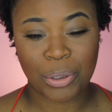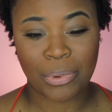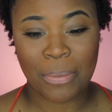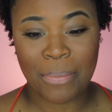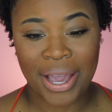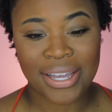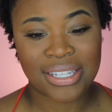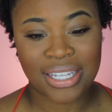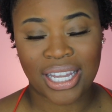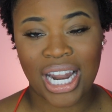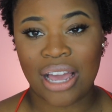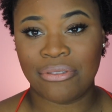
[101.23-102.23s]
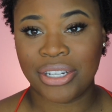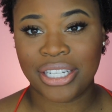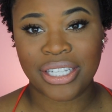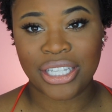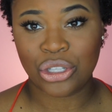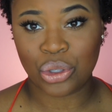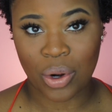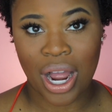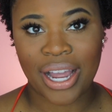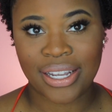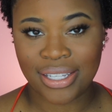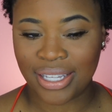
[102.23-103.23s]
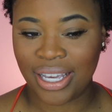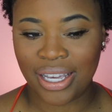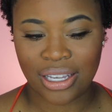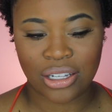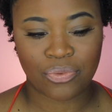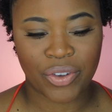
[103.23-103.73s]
bit about my skin. I have very dry skin,